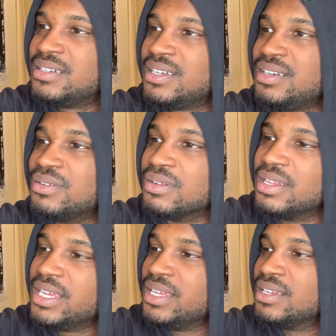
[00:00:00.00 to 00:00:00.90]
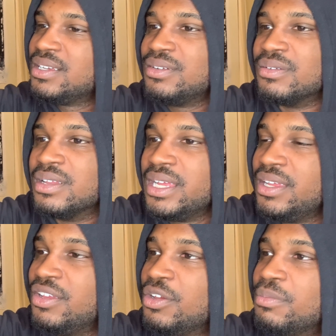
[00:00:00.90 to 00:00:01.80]
don't
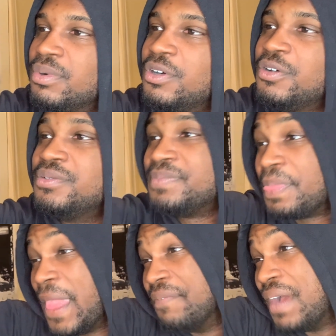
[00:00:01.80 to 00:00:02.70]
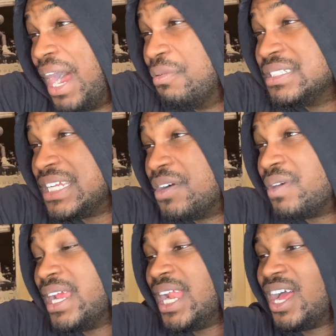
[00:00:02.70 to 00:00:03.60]
like you, bro. If I was there
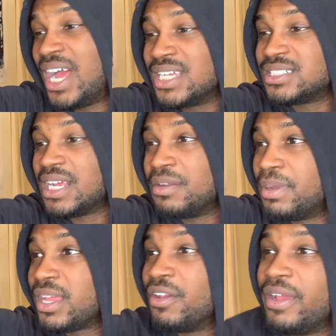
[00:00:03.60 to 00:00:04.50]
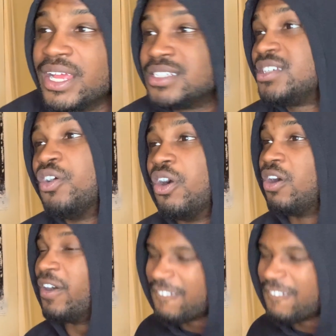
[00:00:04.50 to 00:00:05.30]
right now, I'd slap the back of your head so hard.